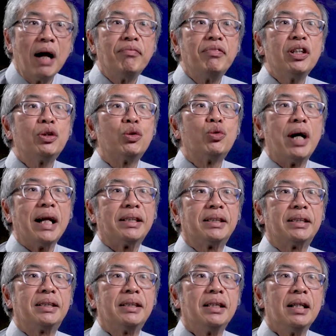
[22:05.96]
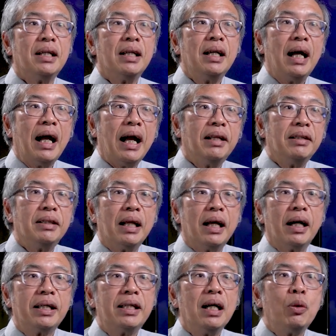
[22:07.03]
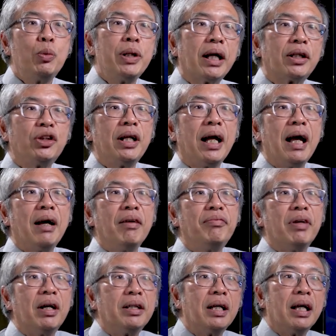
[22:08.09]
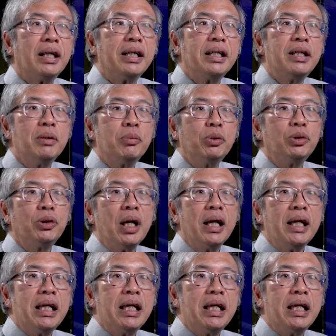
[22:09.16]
have this rest. And uh, here we actually have, and, and, in Hebrews,